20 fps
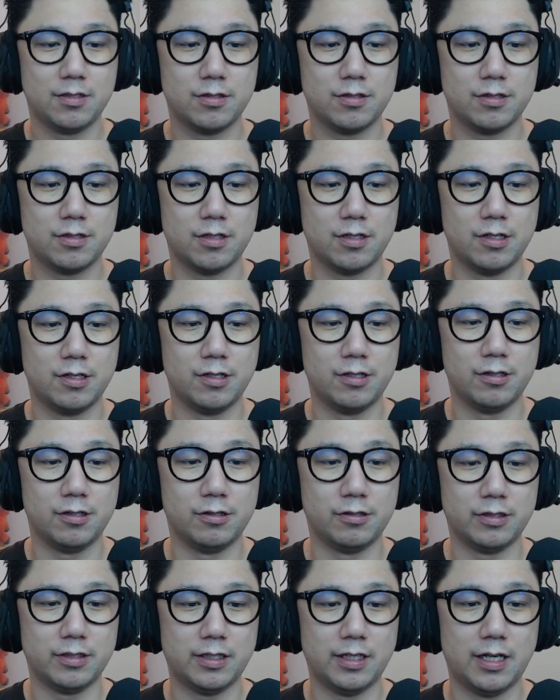
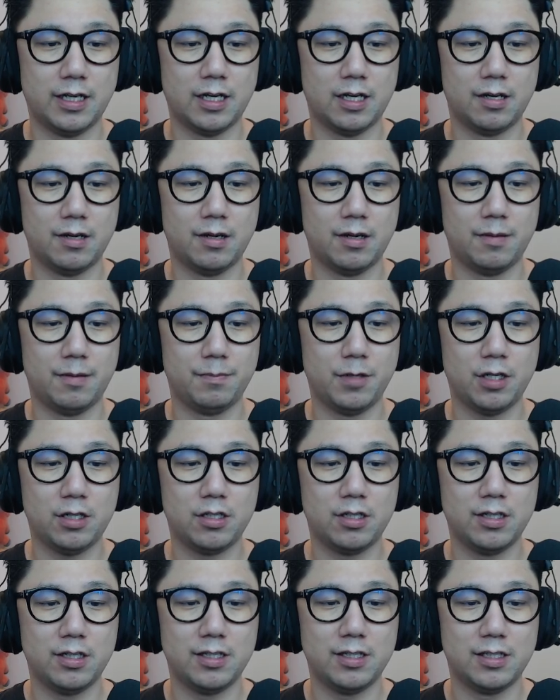So yeah, I I'm not
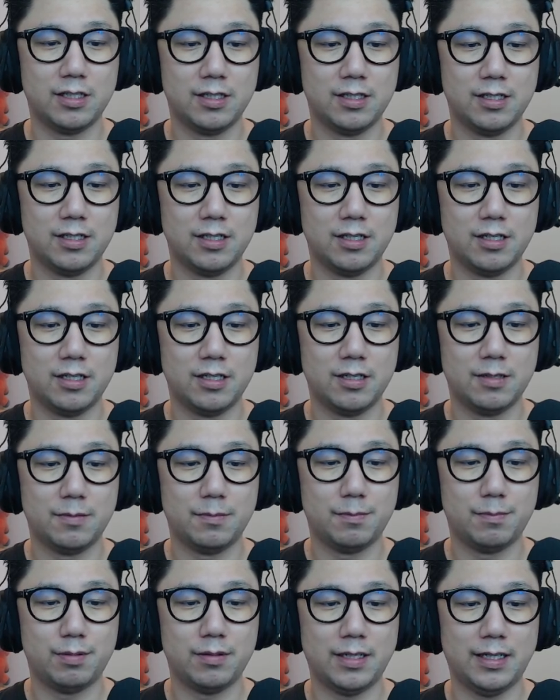gonna
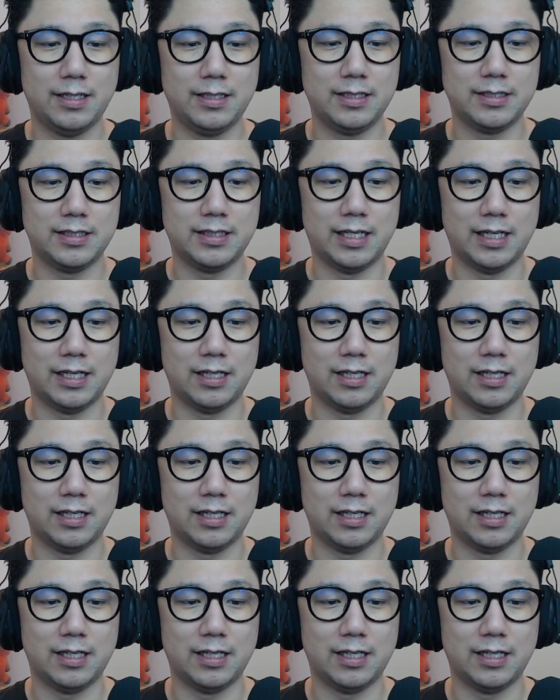play this yet.